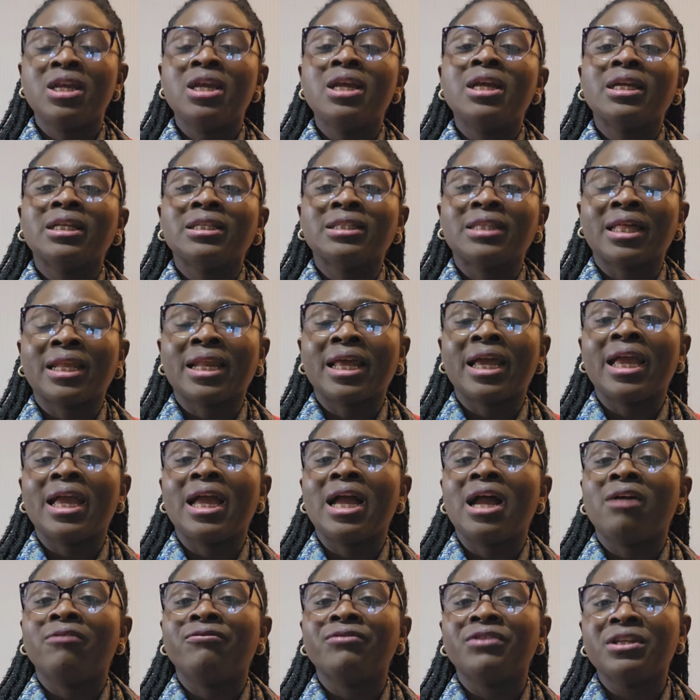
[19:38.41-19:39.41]
that I
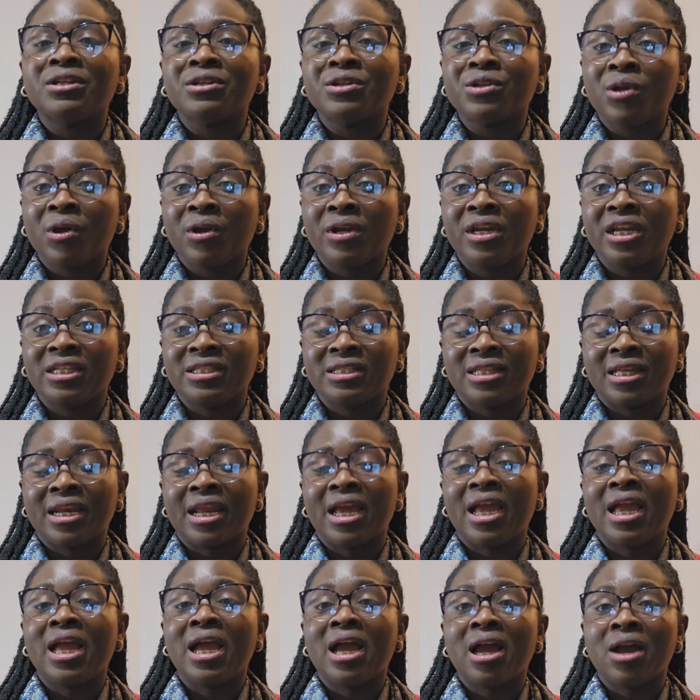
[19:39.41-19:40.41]
have, the knowledge that I
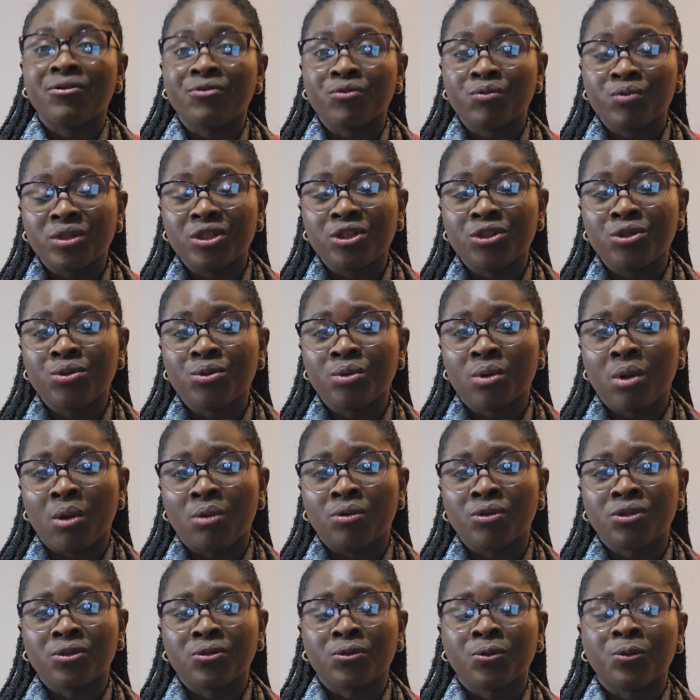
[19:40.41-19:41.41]
have with you
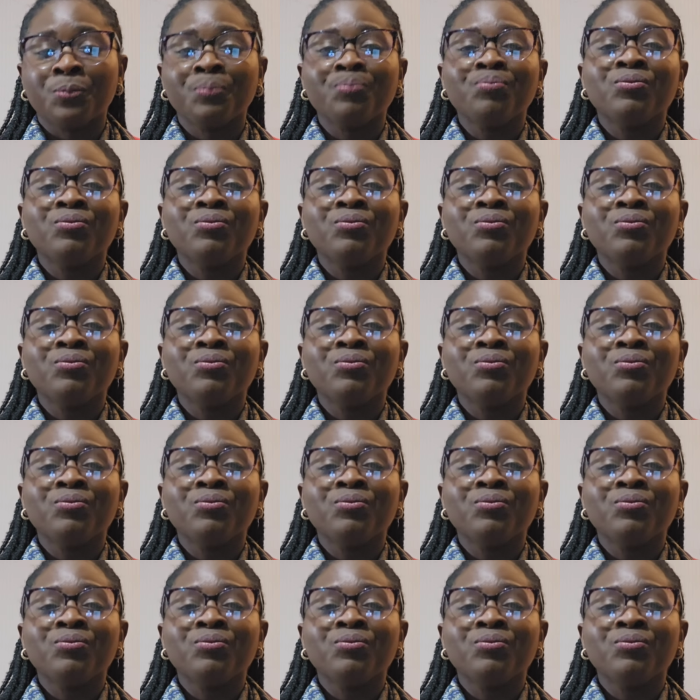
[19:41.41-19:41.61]
also.